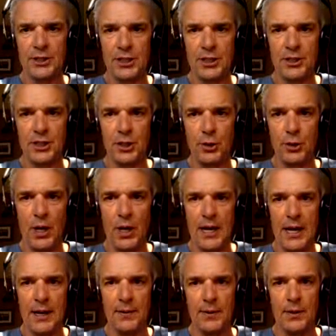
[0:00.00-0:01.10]
to
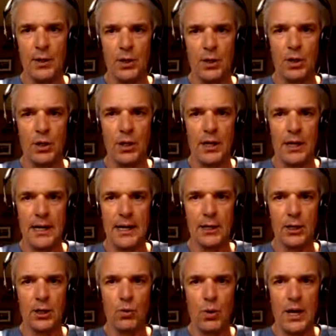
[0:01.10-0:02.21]

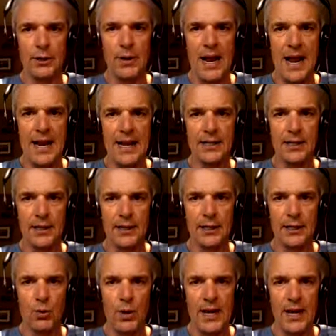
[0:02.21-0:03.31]
quadratic
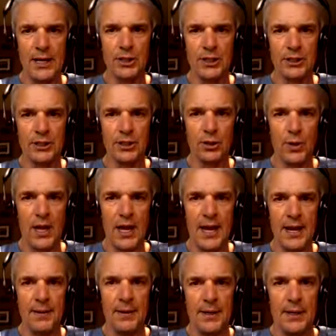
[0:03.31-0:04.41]
equations, okay?
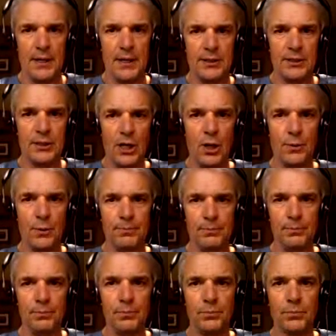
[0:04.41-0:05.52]
So
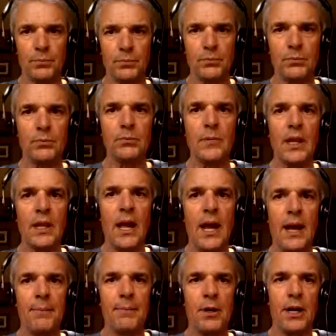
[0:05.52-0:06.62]
I'm
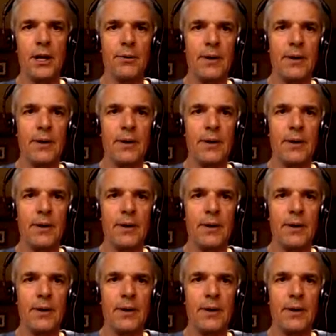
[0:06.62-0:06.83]
going to erase